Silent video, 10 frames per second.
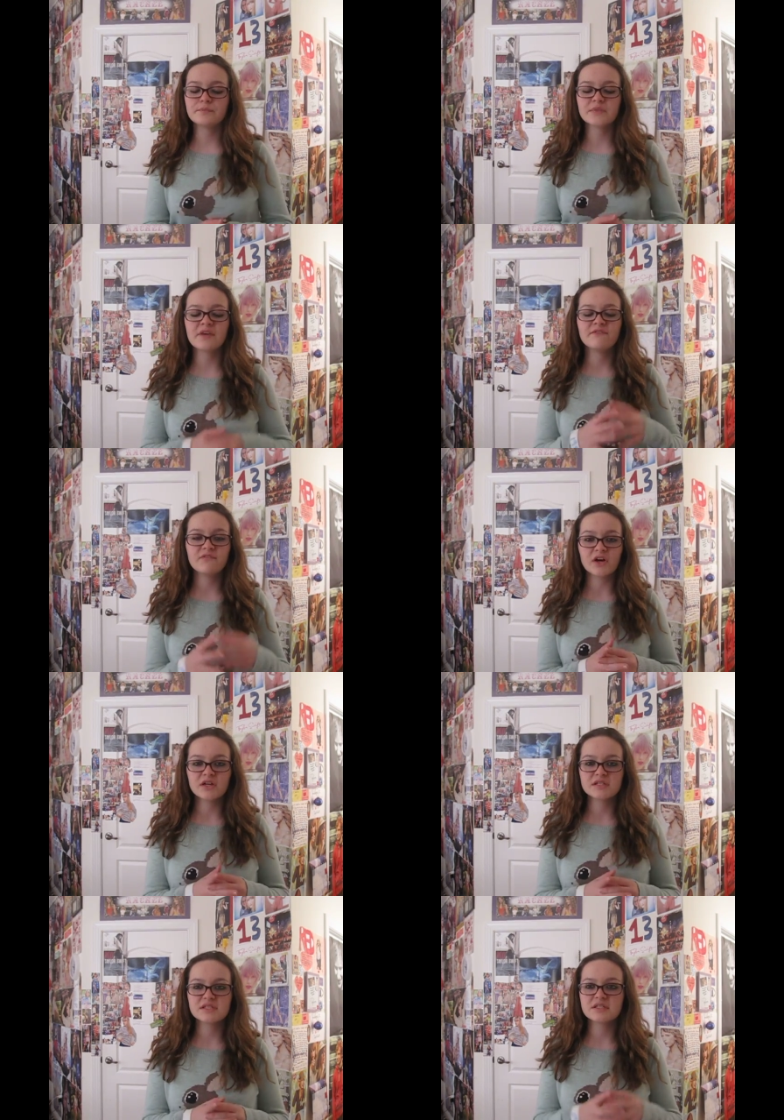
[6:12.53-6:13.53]
at
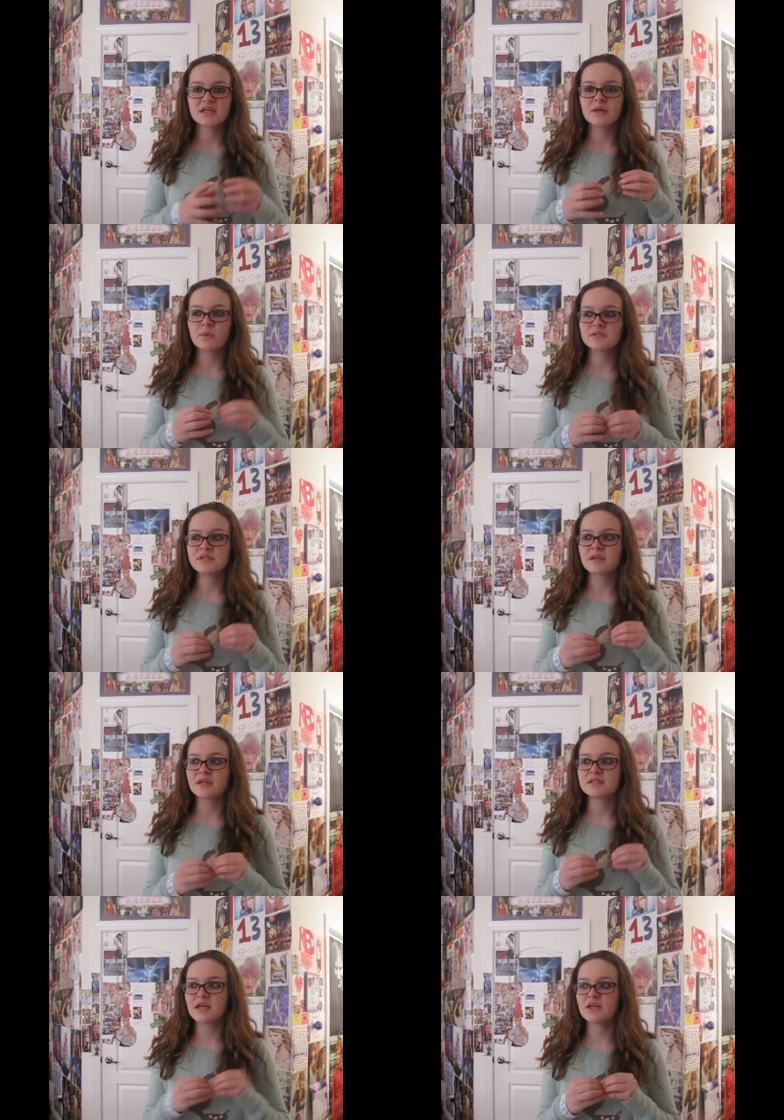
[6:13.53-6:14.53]
first it wasn't
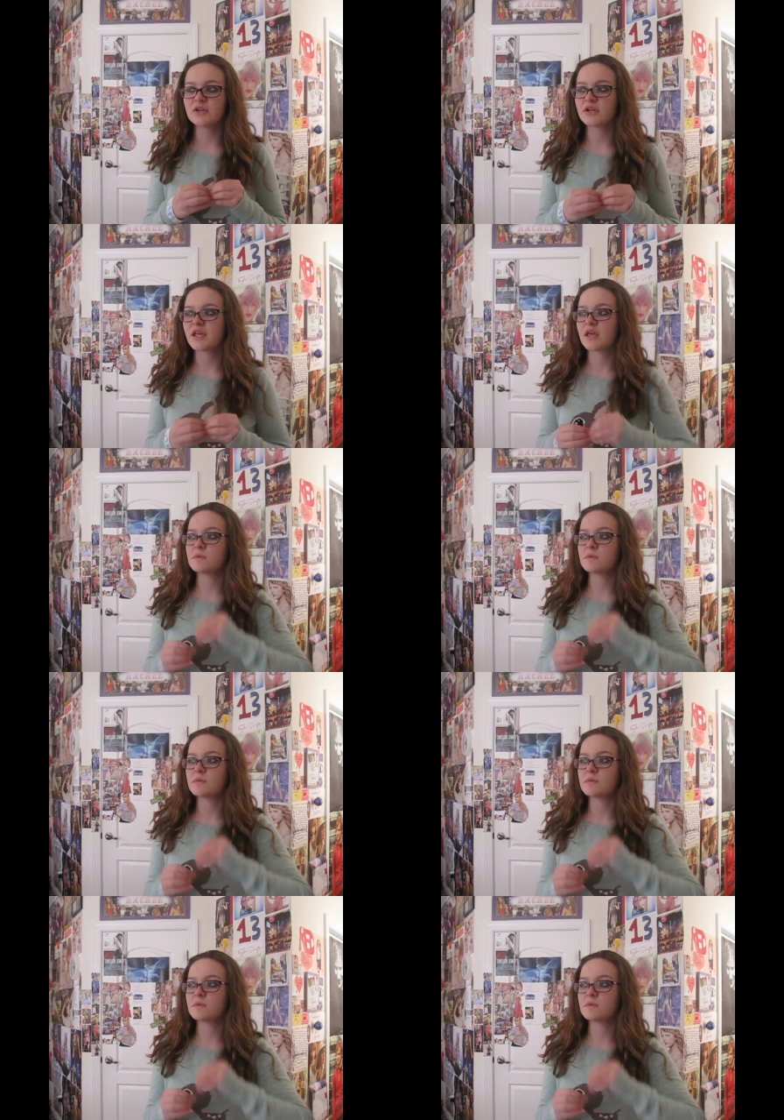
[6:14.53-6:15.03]
like Taylurking.